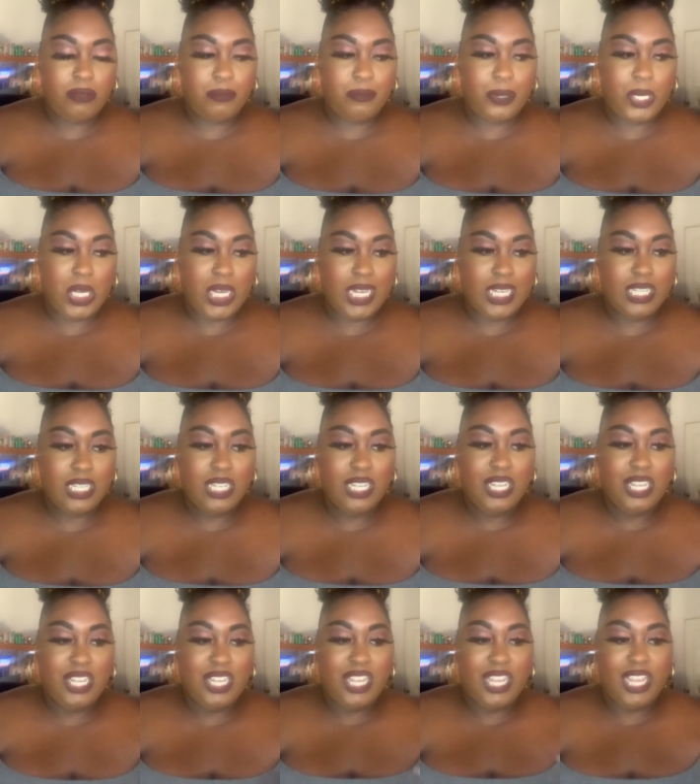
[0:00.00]
but
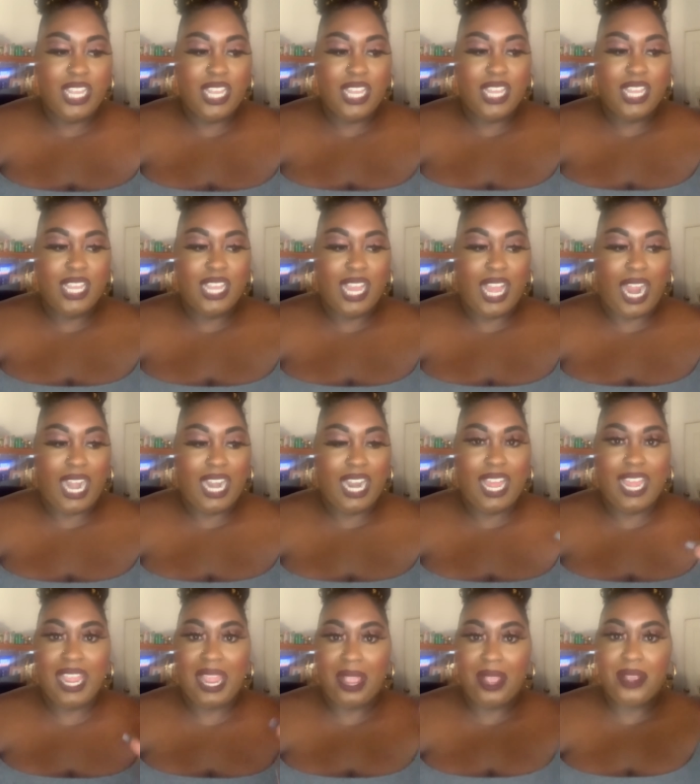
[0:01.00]
I
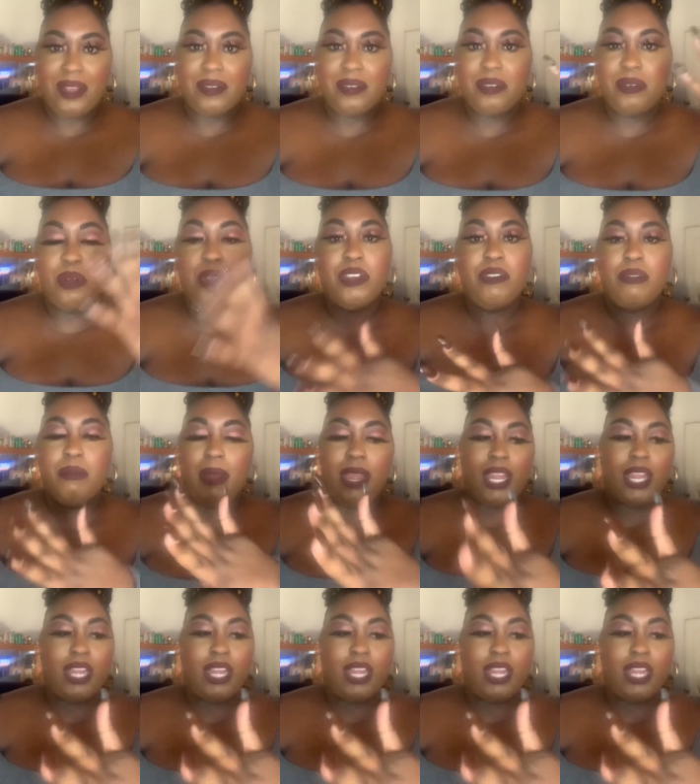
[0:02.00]
like even my